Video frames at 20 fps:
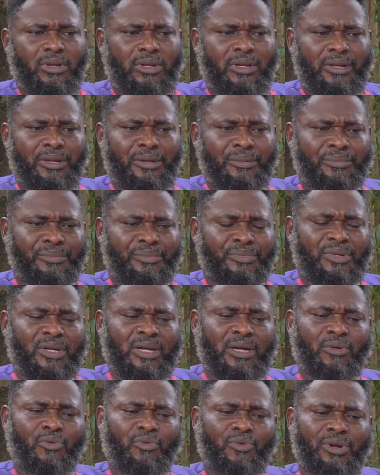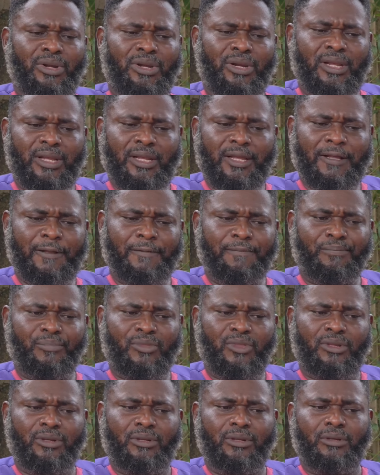I will
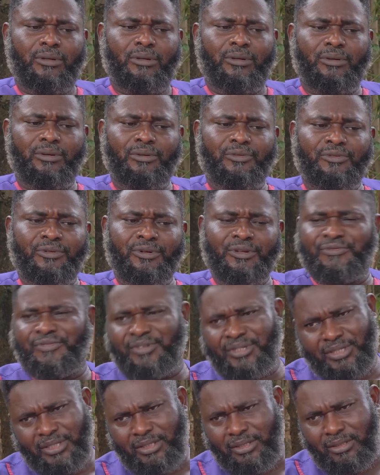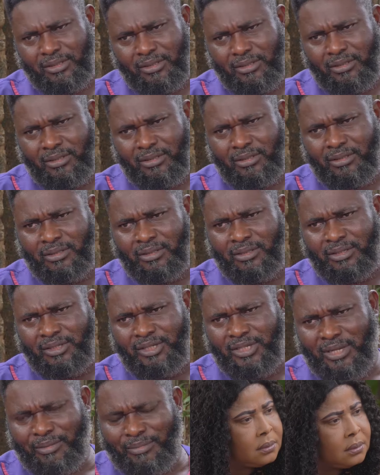revisit the
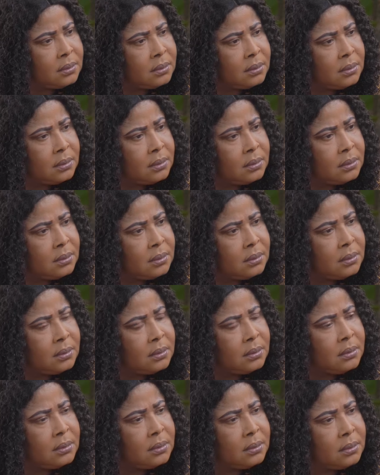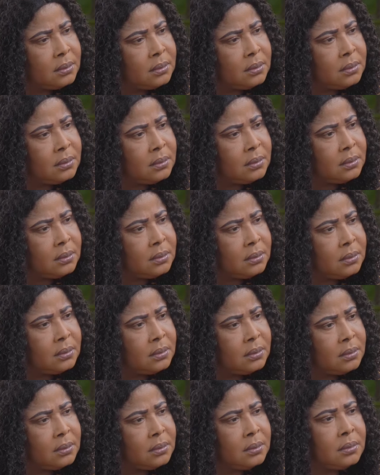chairman and then talk
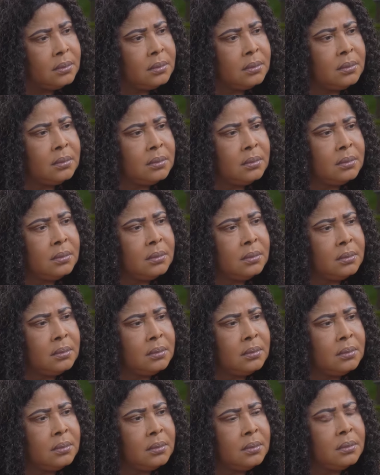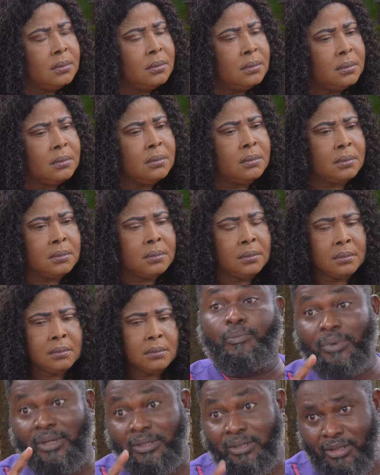things out with him so that a
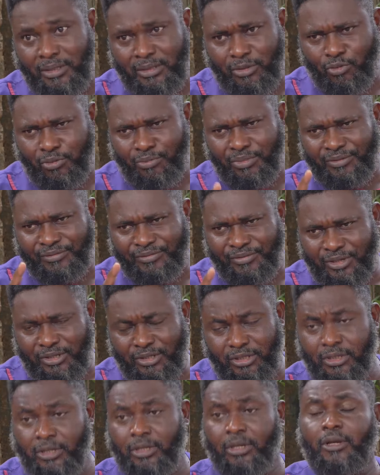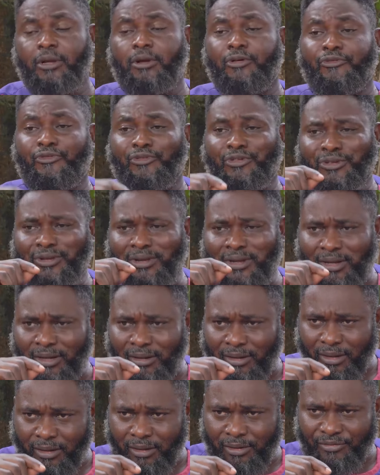proper date will be fixed for
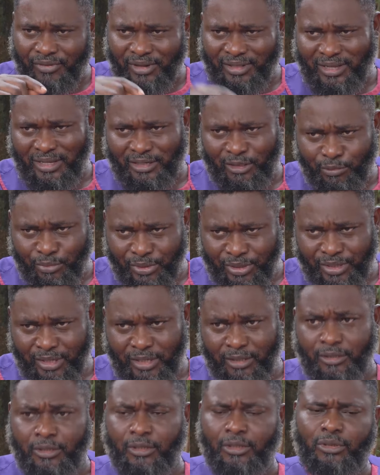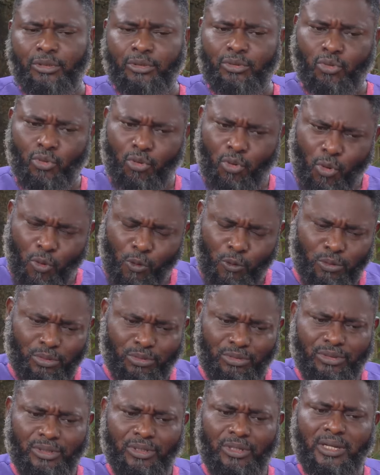your father's burial to
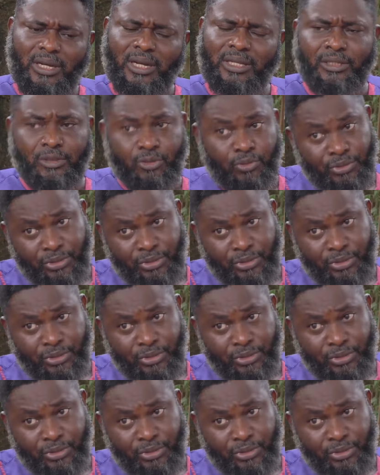hold, and it